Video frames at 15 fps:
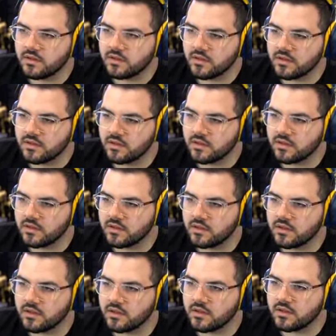I, I hate,
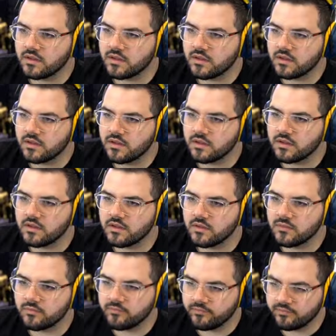I hate the
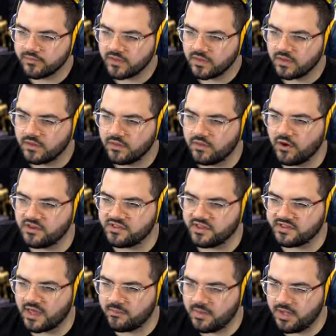shotgun.
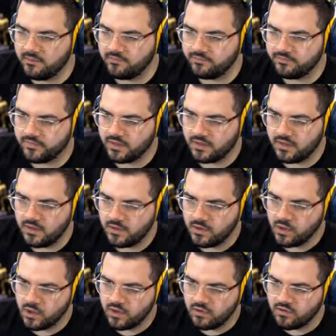thirty-six on me.
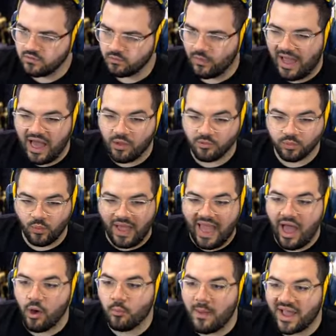Wow,
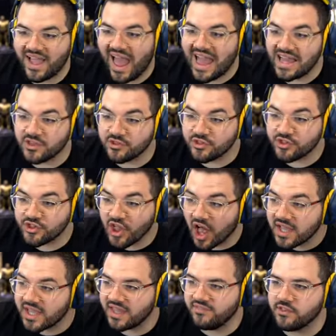wow. My guy is stuck
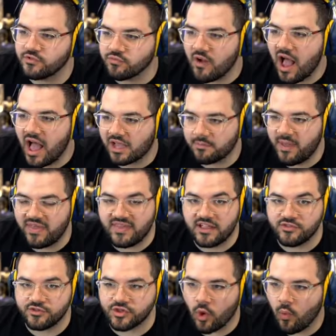in this rock, man.
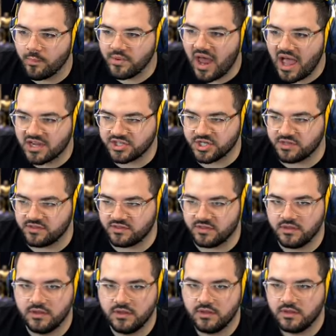That's so obnoxious.
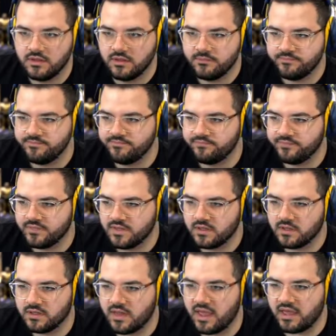
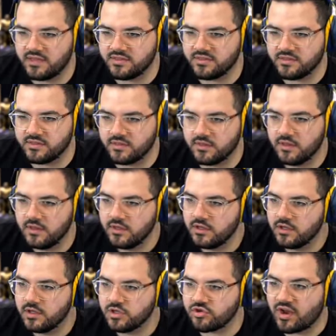Nice.
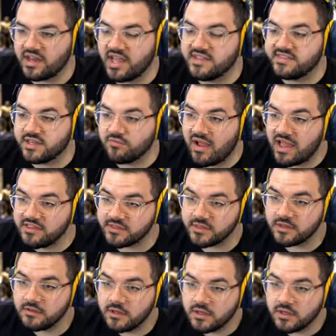Try to instant res.